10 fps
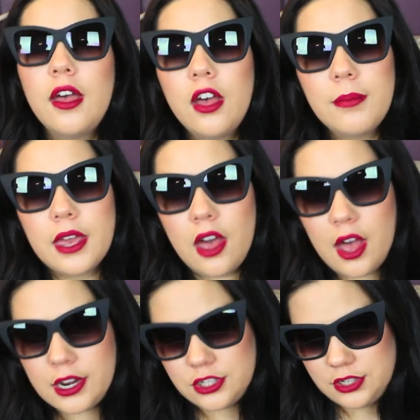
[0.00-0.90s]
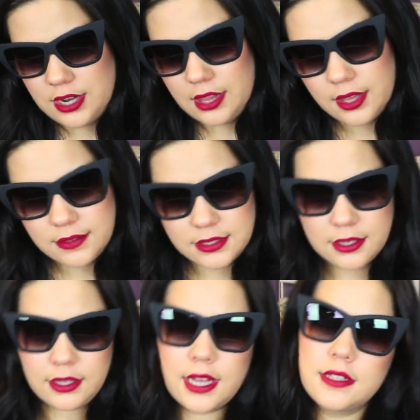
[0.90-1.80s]
Oh my gosh, I love these
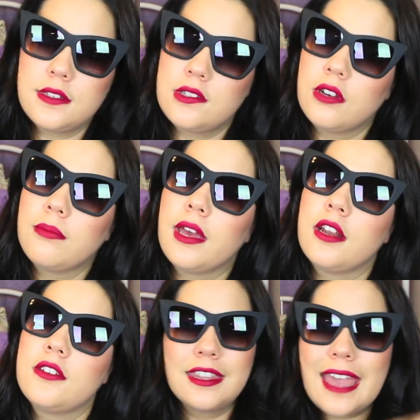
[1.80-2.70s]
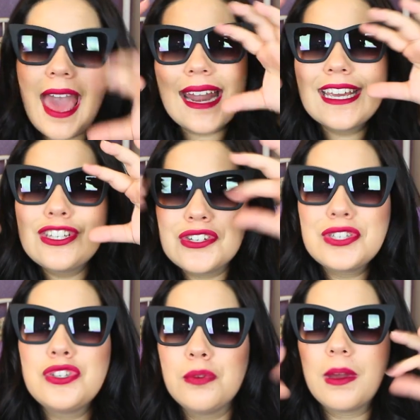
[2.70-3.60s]
sunglasses so much. The cat eyes just
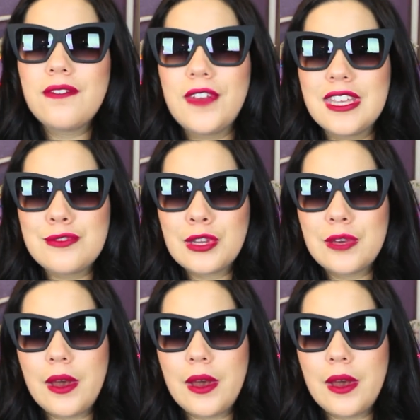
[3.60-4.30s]
suit my face really